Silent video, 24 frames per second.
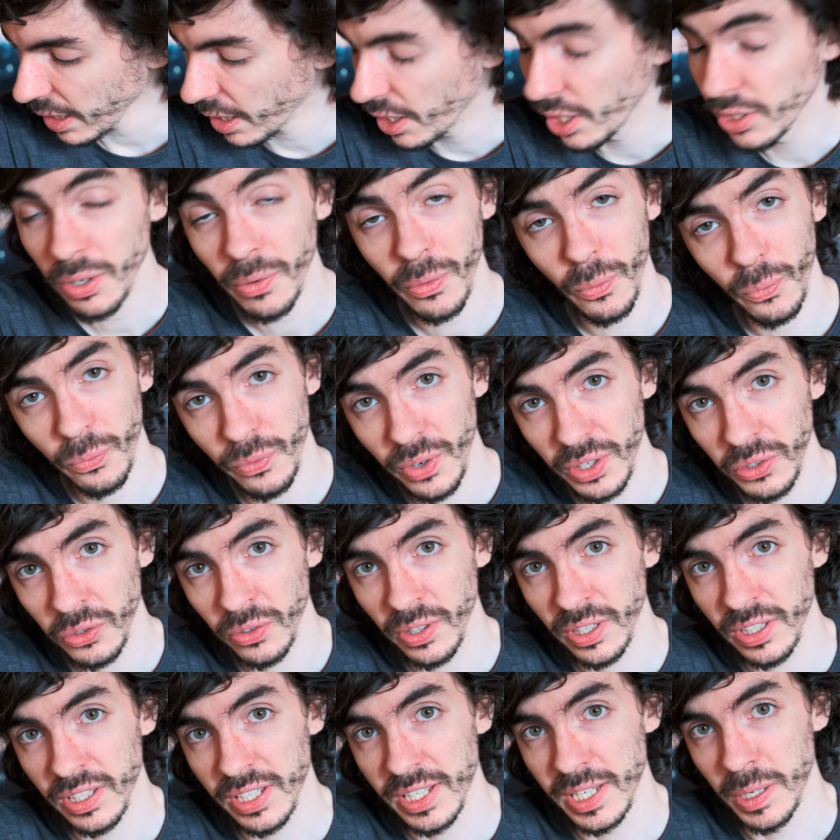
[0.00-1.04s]
Another feature
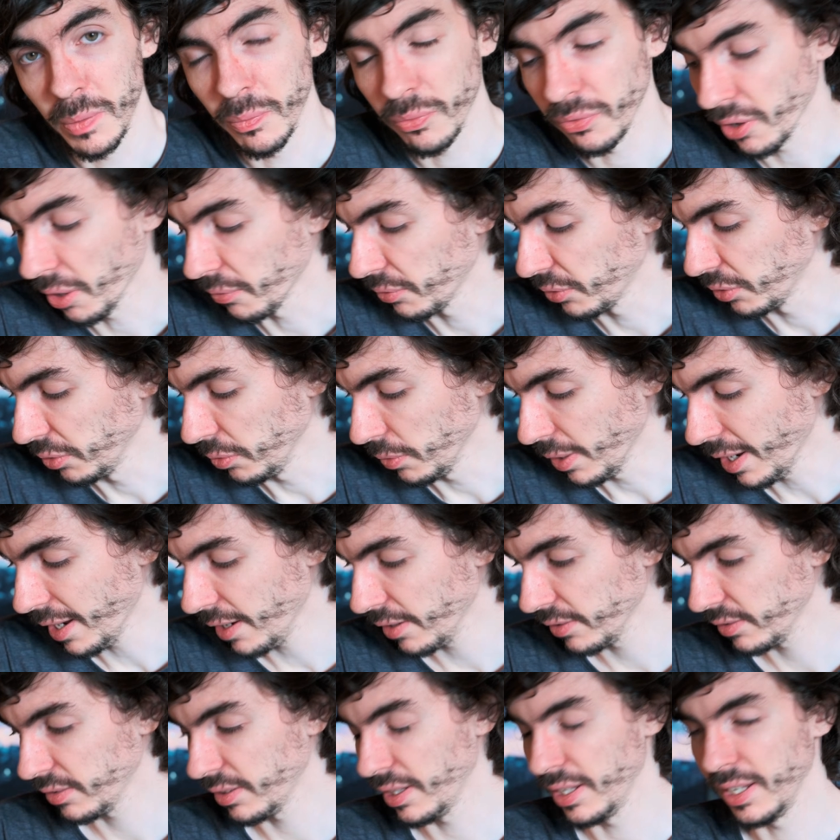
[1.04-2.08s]
that the E-M5 2
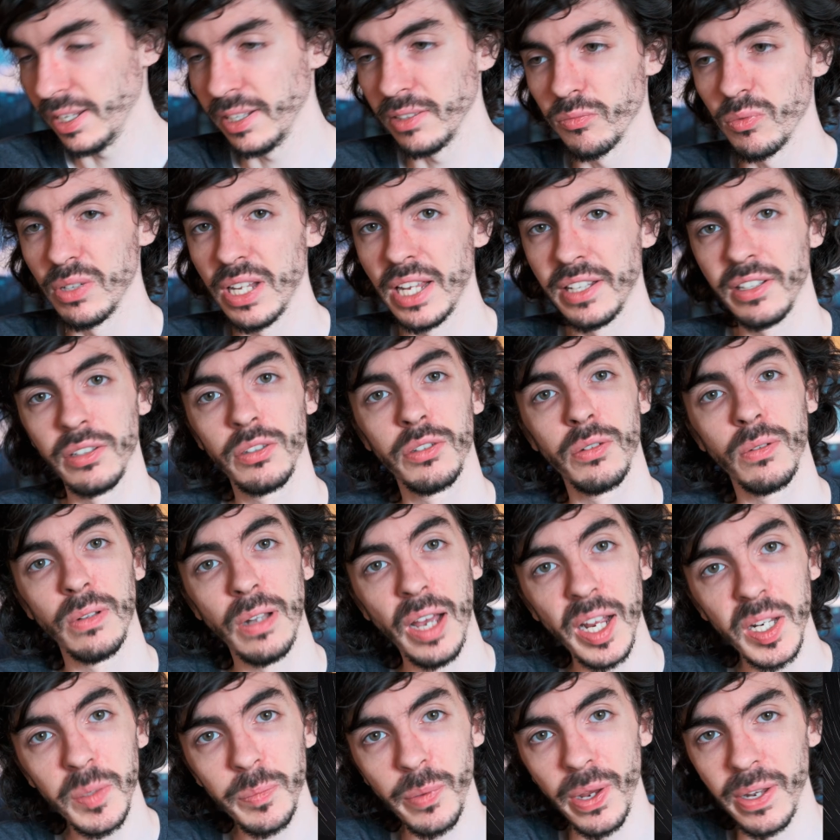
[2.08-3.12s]
has is related to
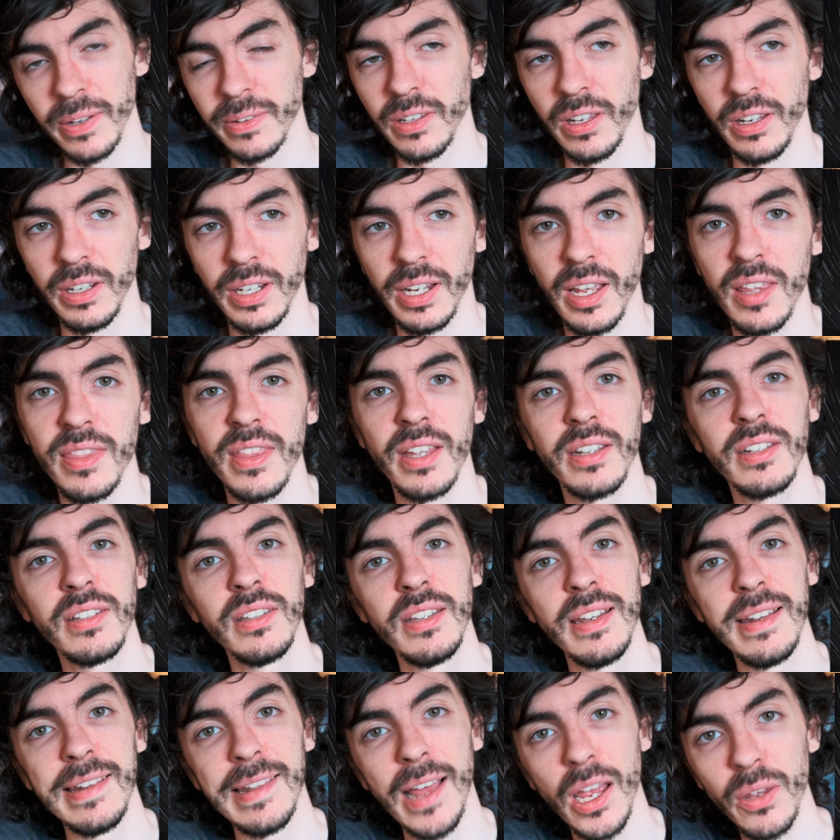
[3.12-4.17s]
light painting. That's
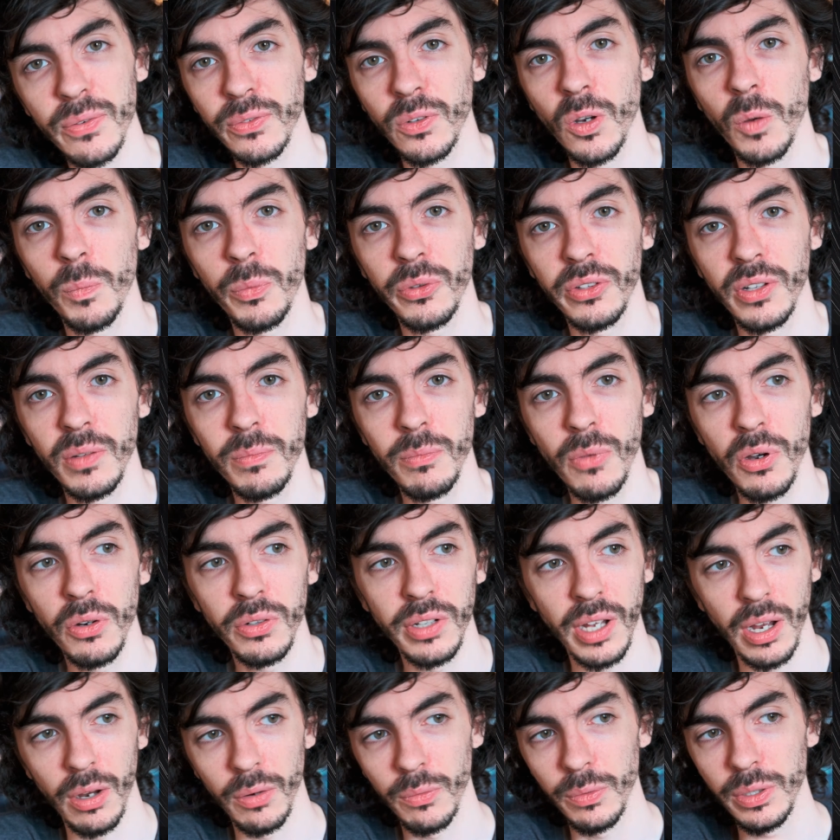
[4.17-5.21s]
the live composite mode.
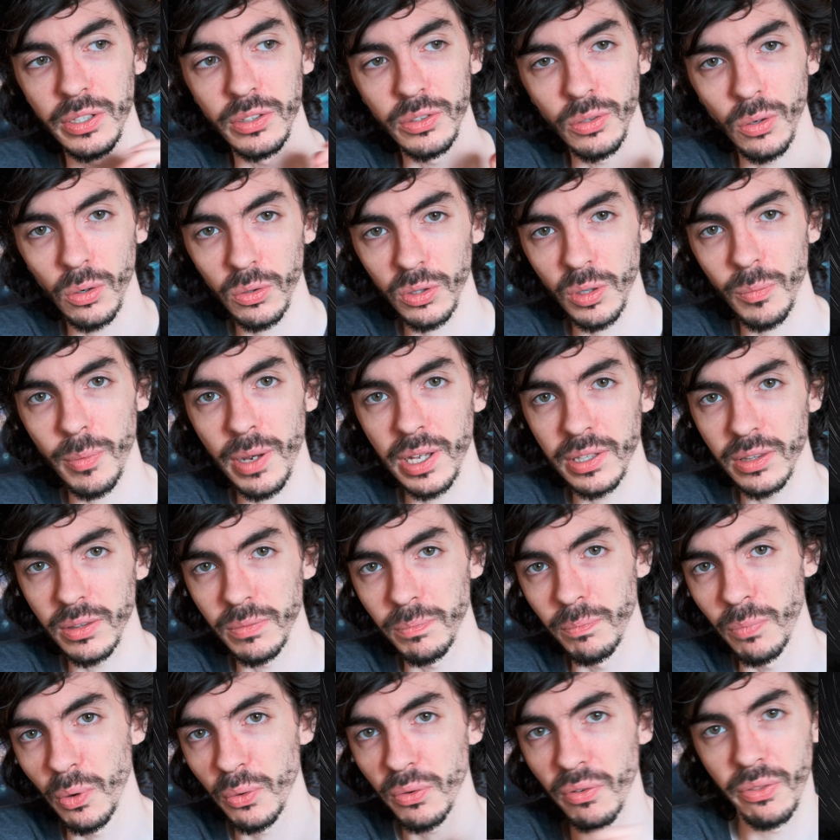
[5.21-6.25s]
I already talked about
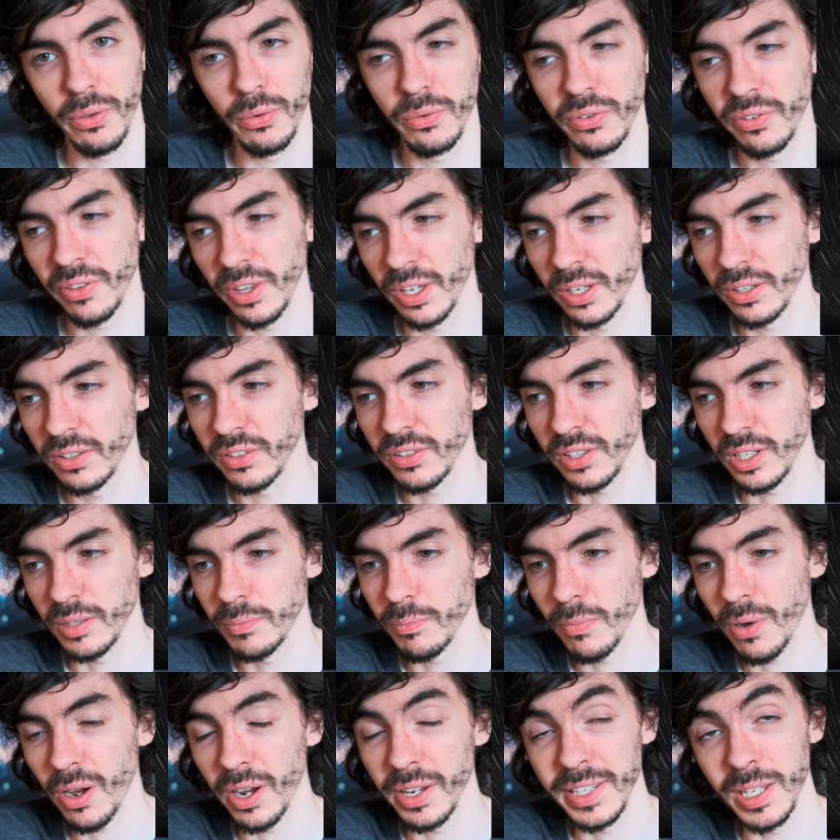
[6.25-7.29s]
both of those things in
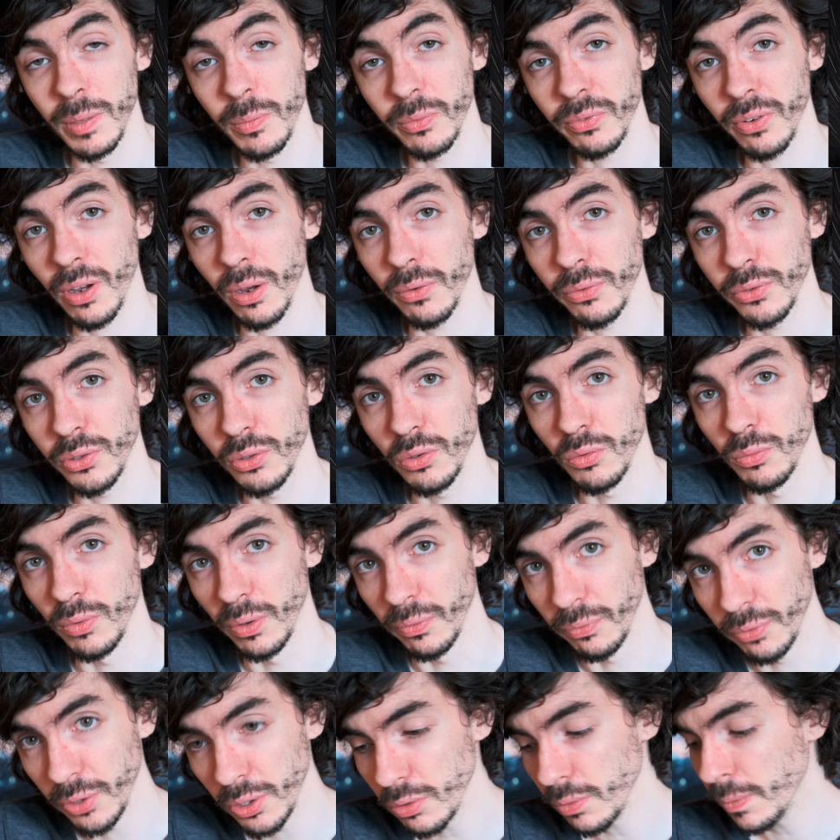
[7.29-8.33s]
my E-M5 2
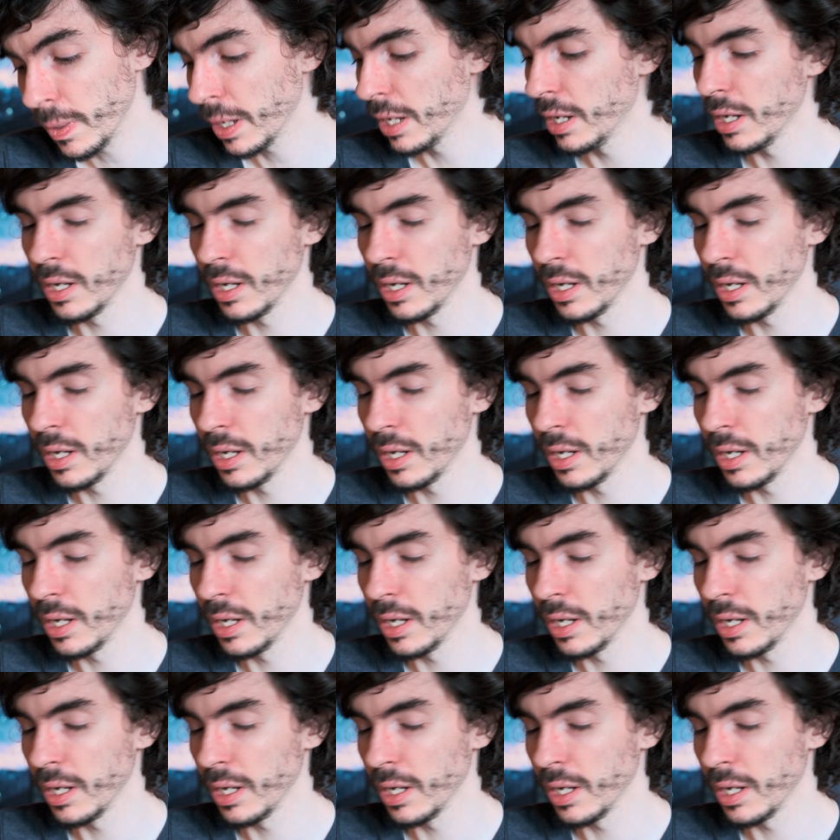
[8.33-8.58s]
review.